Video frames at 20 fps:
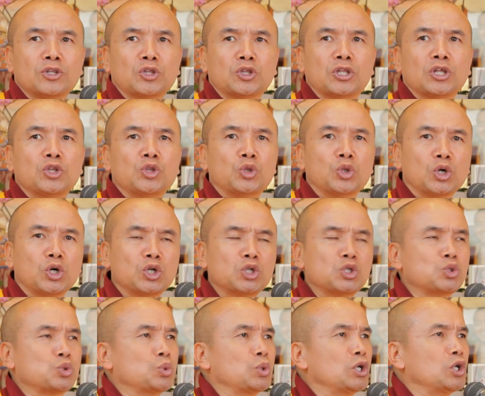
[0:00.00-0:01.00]
The
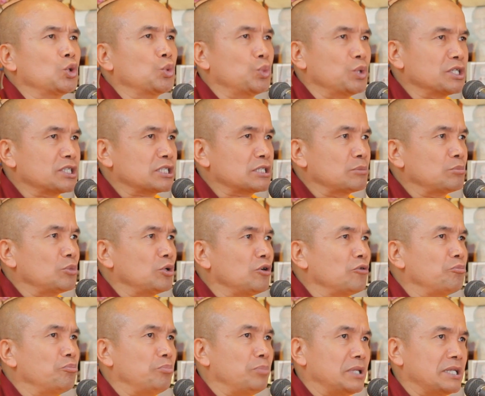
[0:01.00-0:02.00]
non-dual wisdom
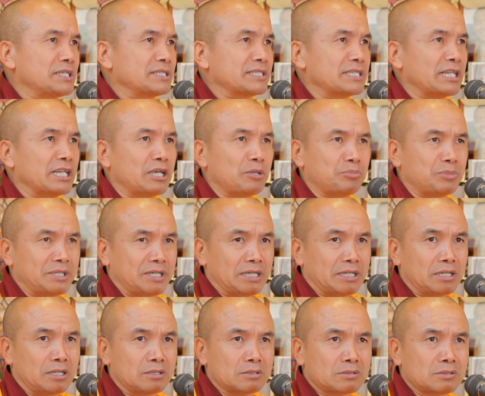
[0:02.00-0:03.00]
of bliss and
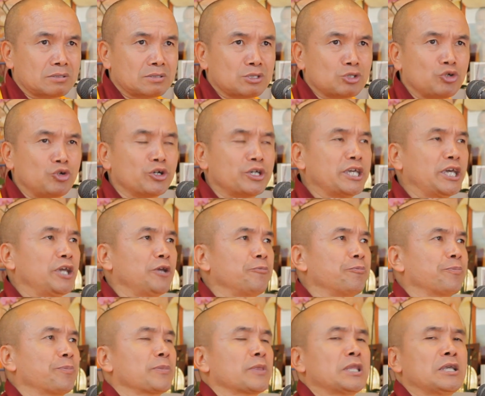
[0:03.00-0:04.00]
emptiness. Okay.
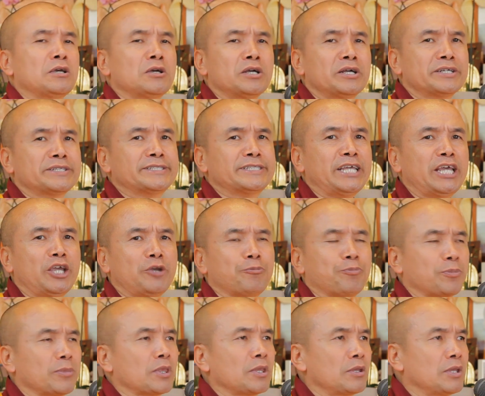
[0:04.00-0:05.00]

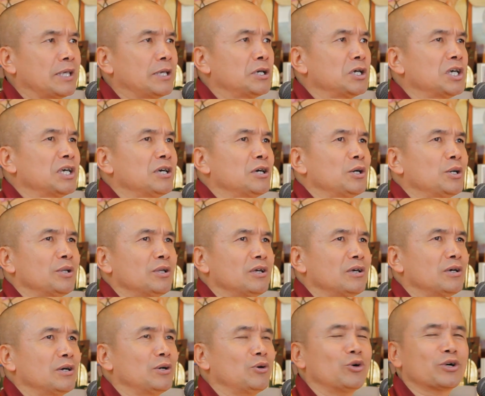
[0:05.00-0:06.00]
Same.
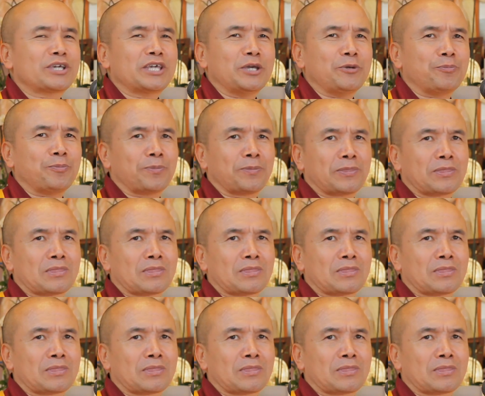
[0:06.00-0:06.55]
Okay.